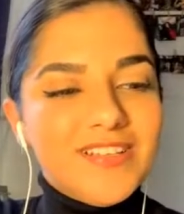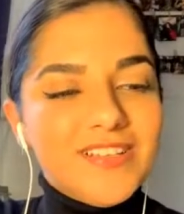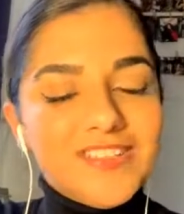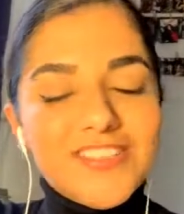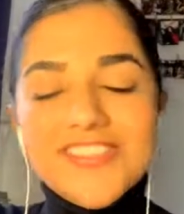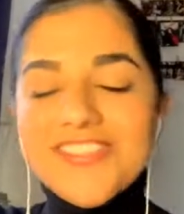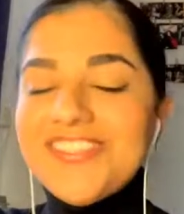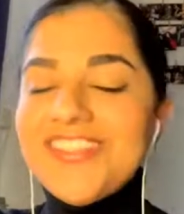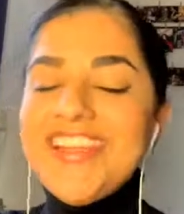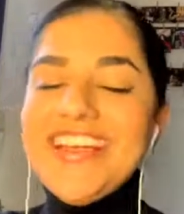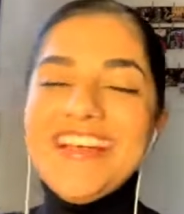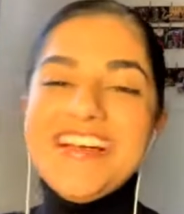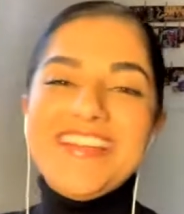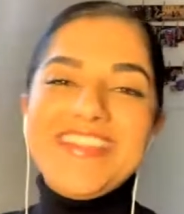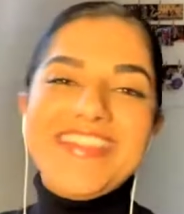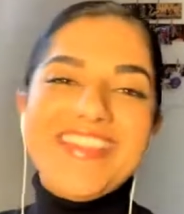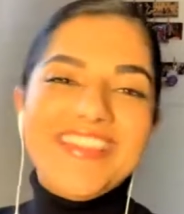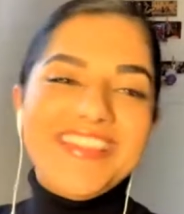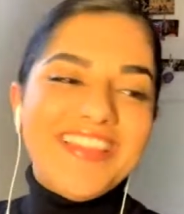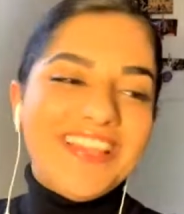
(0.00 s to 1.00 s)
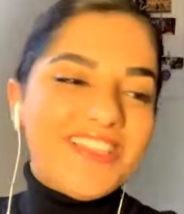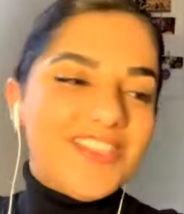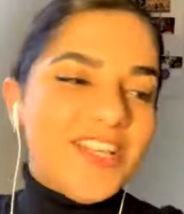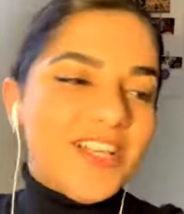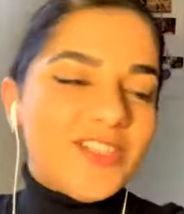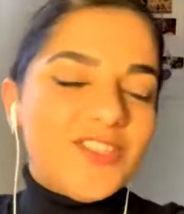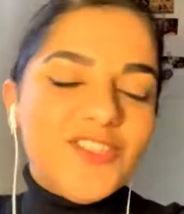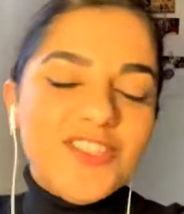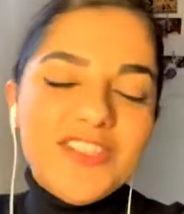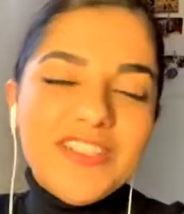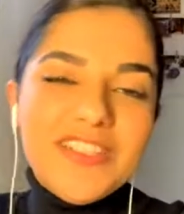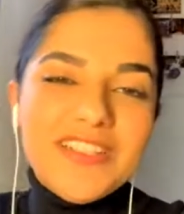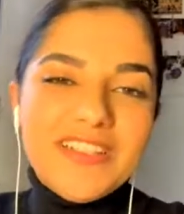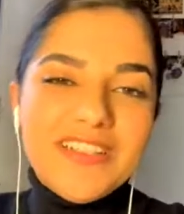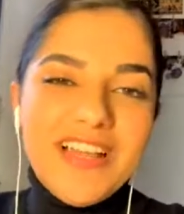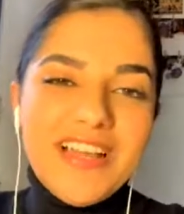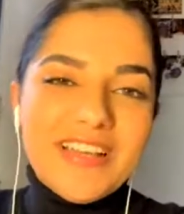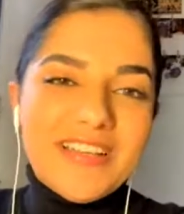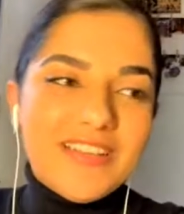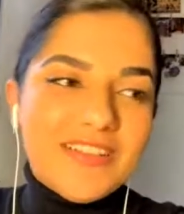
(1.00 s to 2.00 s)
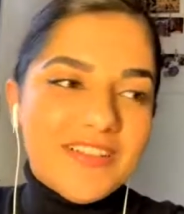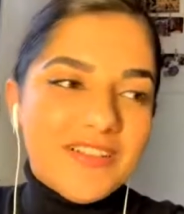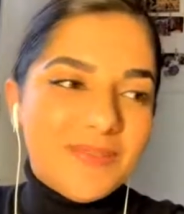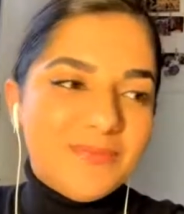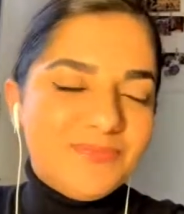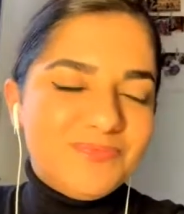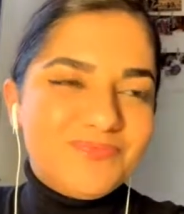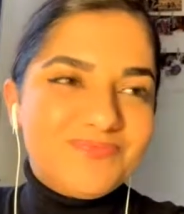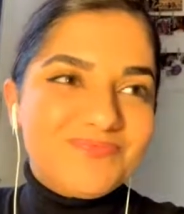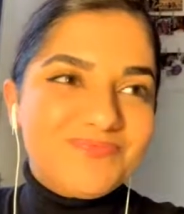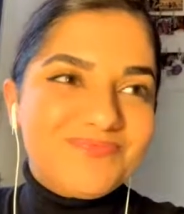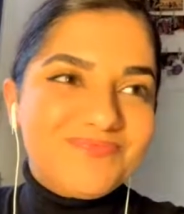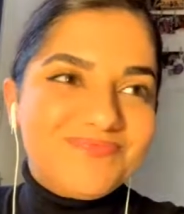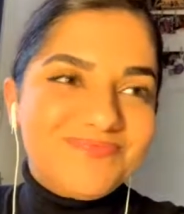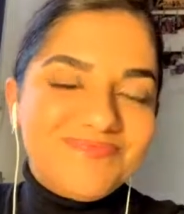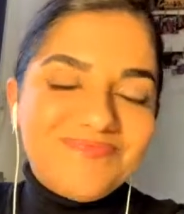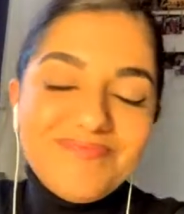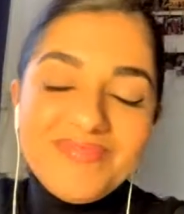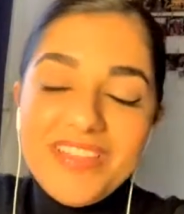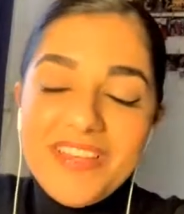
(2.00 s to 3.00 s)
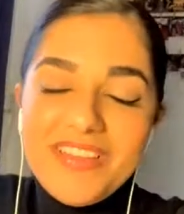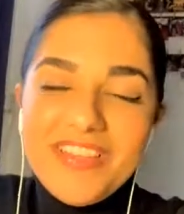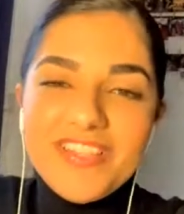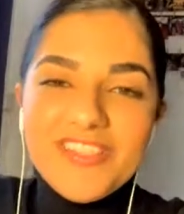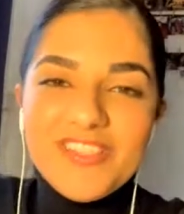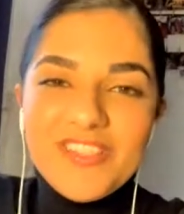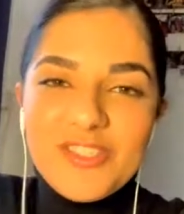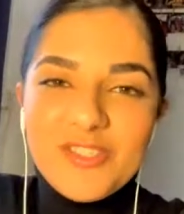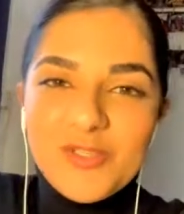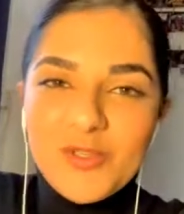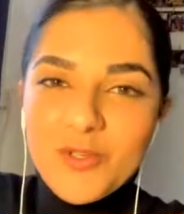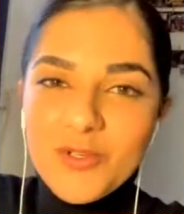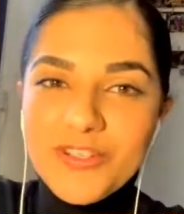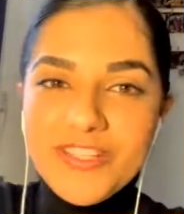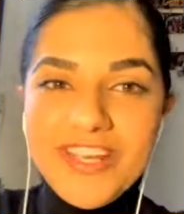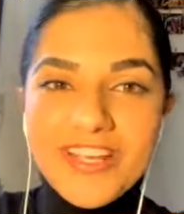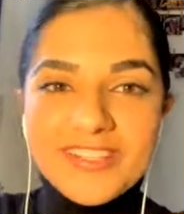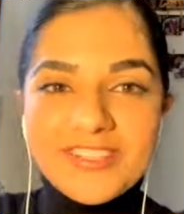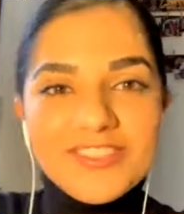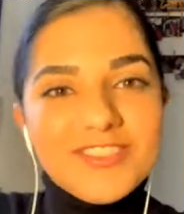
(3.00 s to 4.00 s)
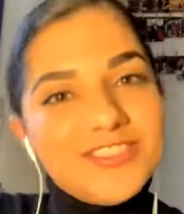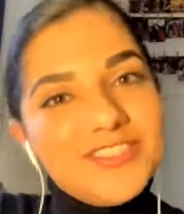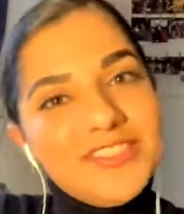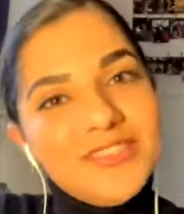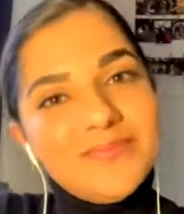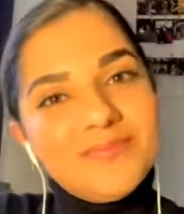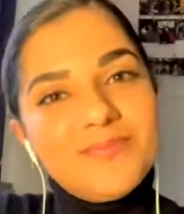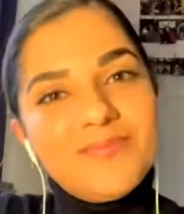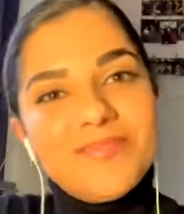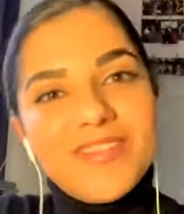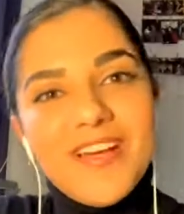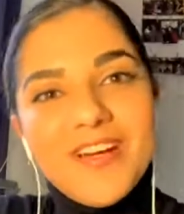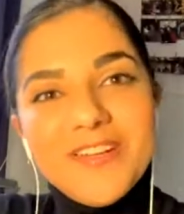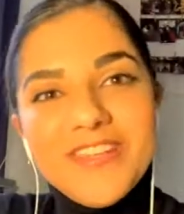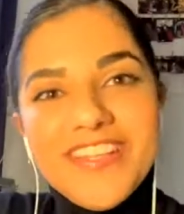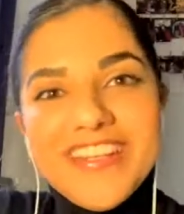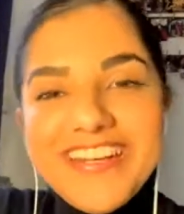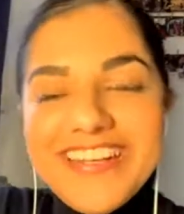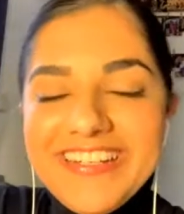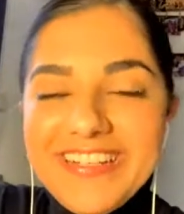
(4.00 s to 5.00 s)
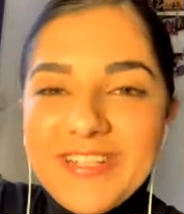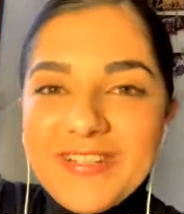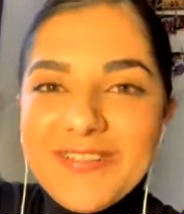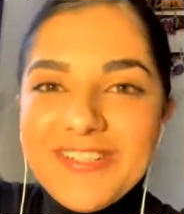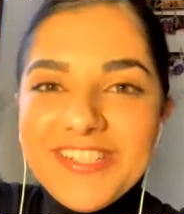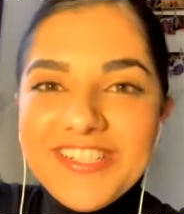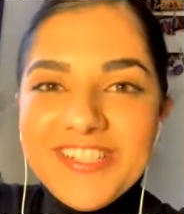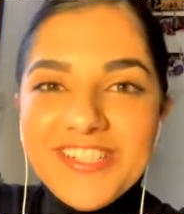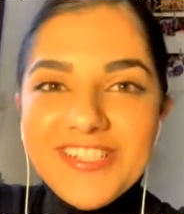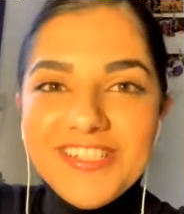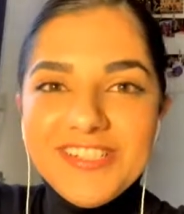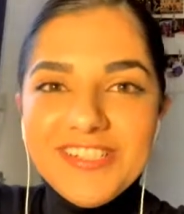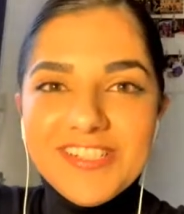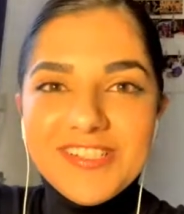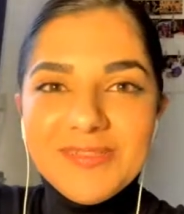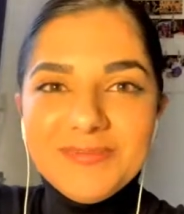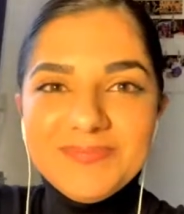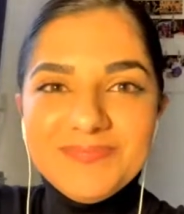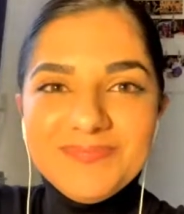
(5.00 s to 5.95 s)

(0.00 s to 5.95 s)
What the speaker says: So yeah, that's actually like yeah, that's the story actually. Are there any questions?